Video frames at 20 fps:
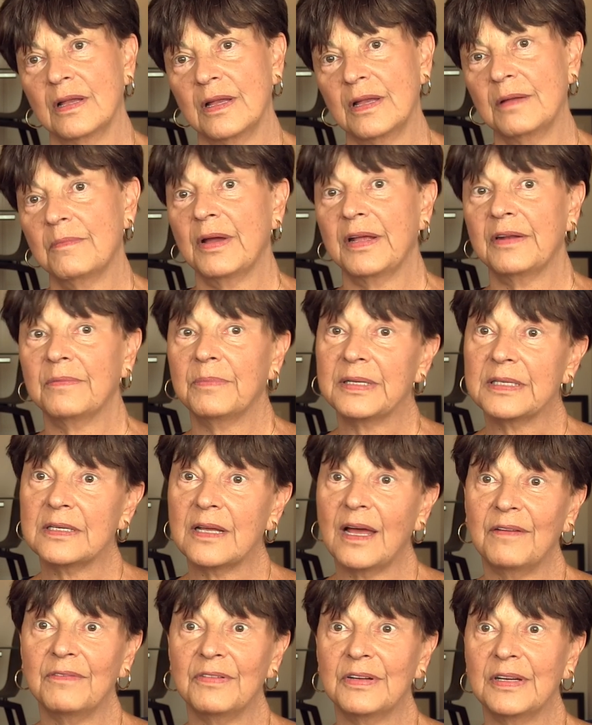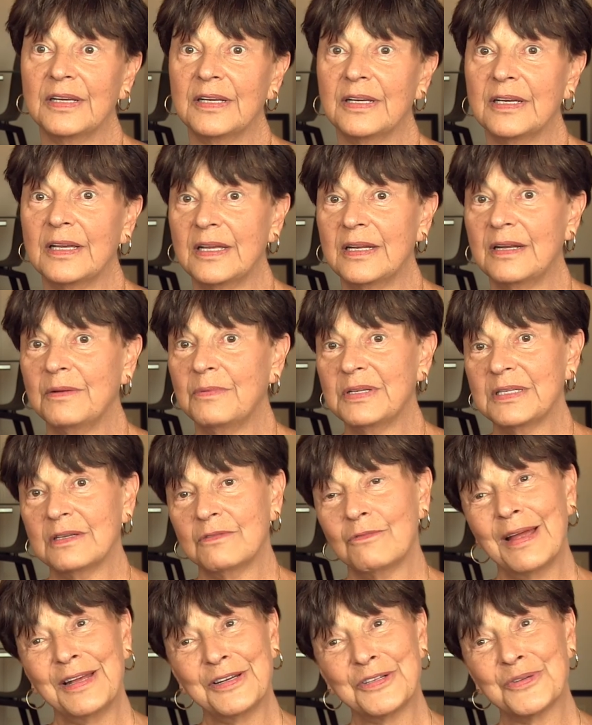it might have been davening, and it was a
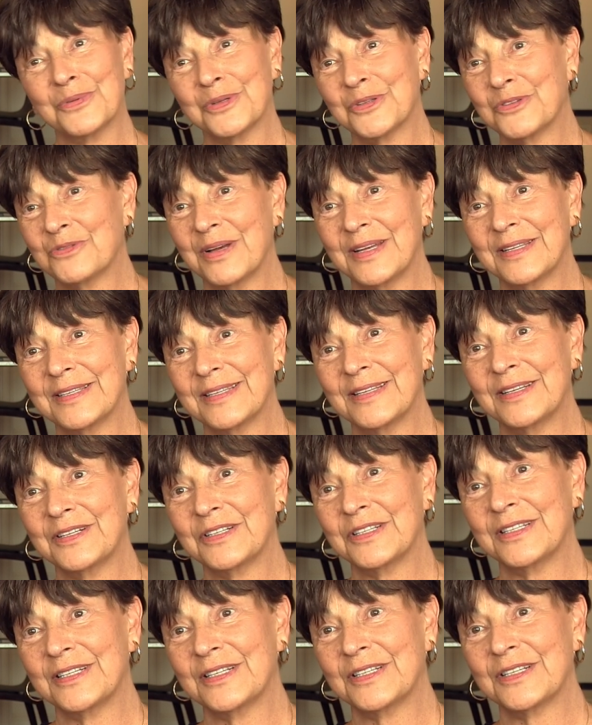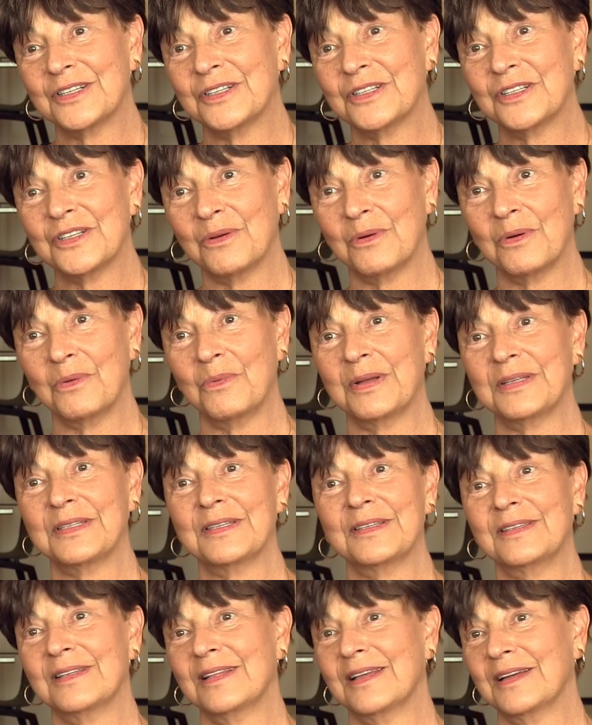gradual transition, so it
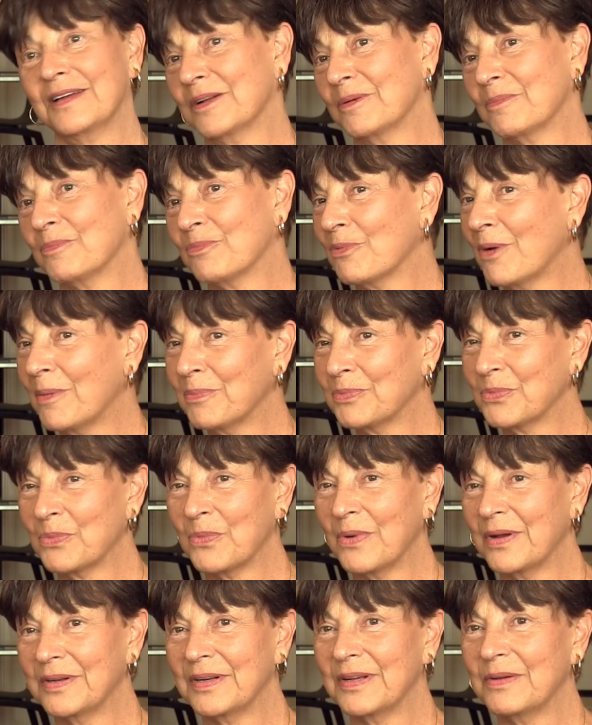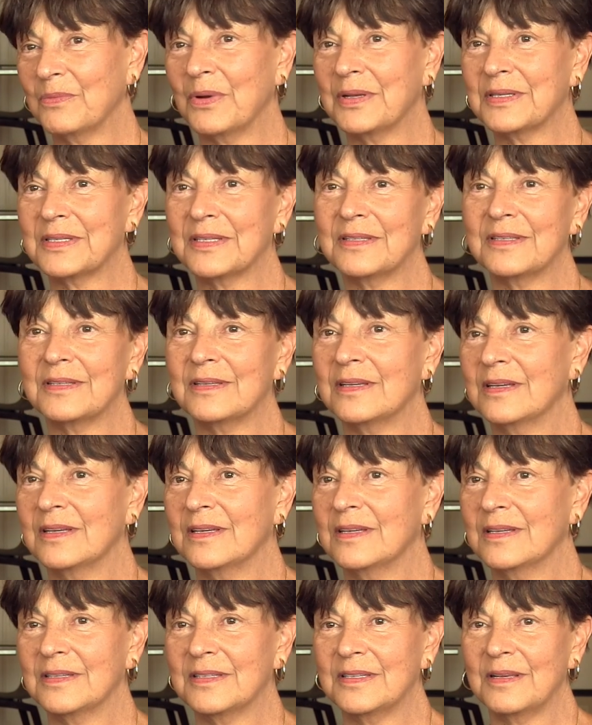wasn't like an abrupt one. It wasn't
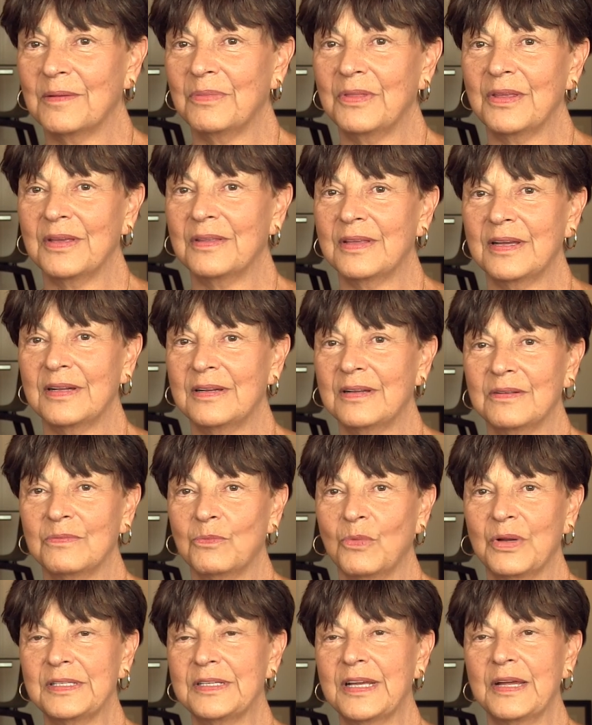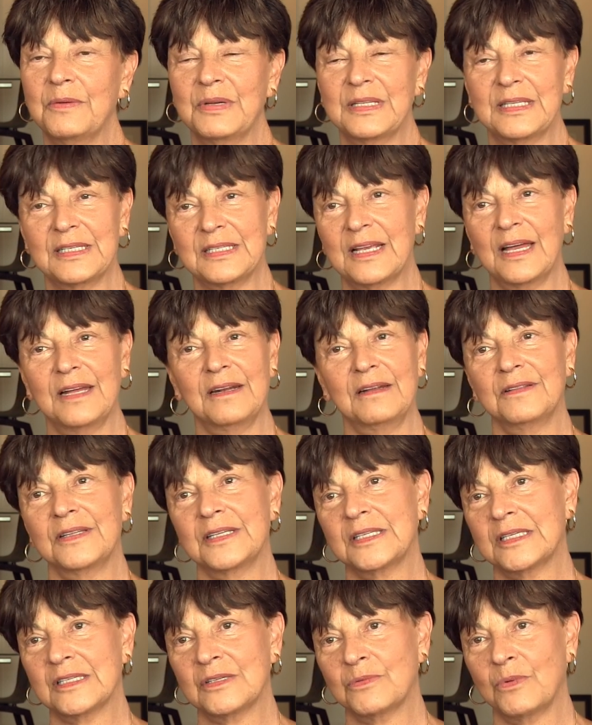something that, and one day we decided
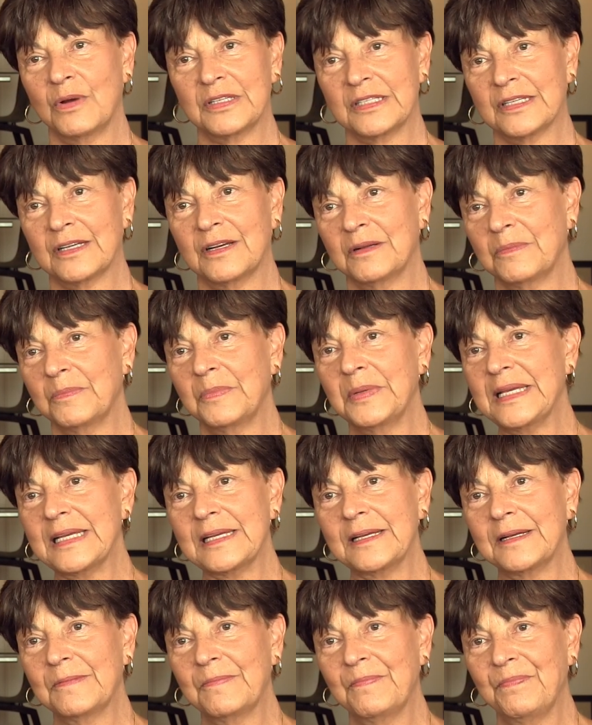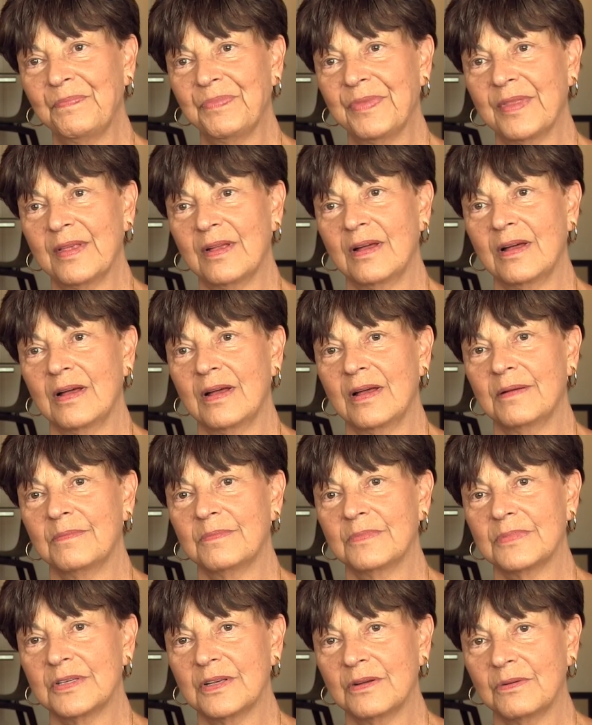this is what's going to be. Mm-hmm.
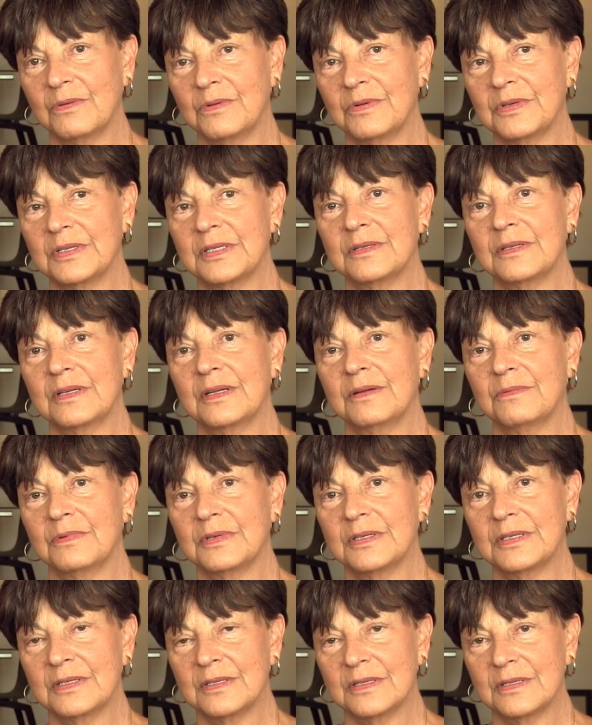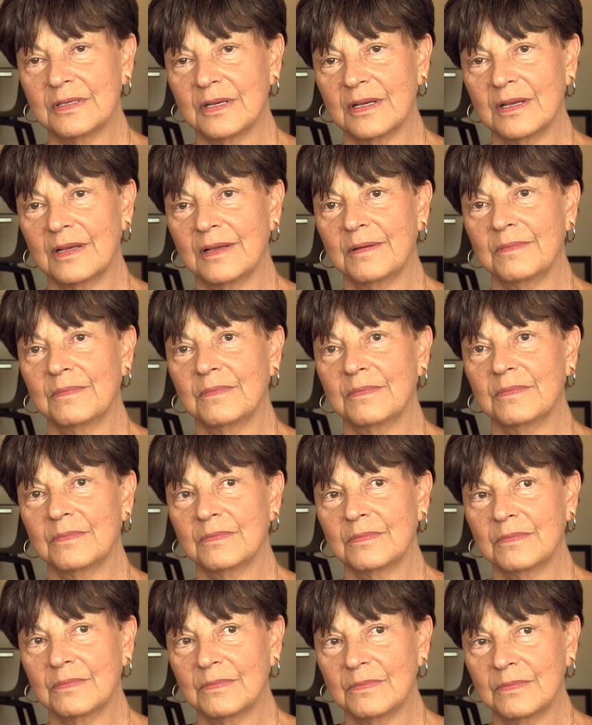Um, so it was, it was,
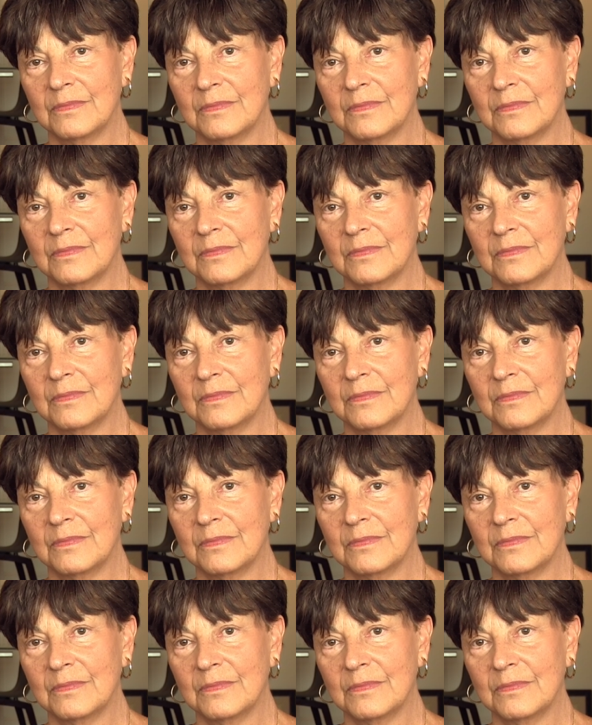um,